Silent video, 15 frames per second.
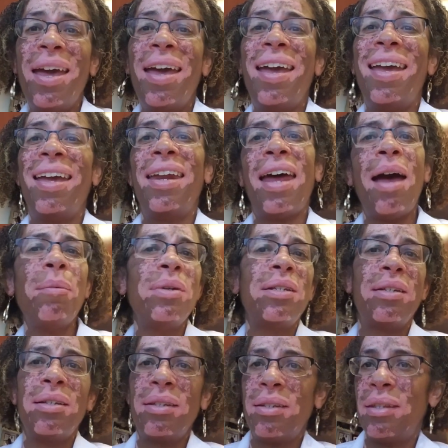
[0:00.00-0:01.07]
And I
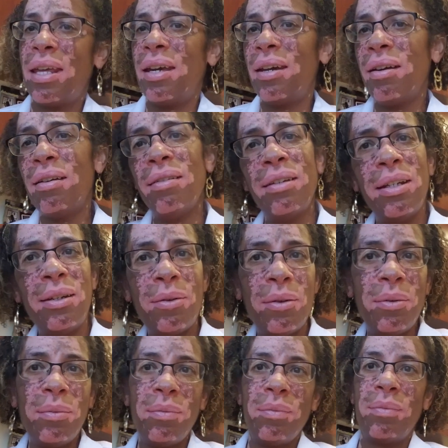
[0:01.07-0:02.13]
was just there,
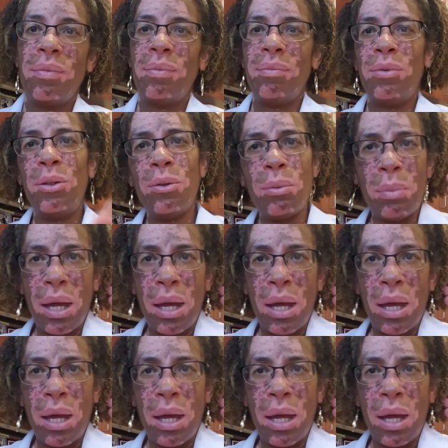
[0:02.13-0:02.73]
doing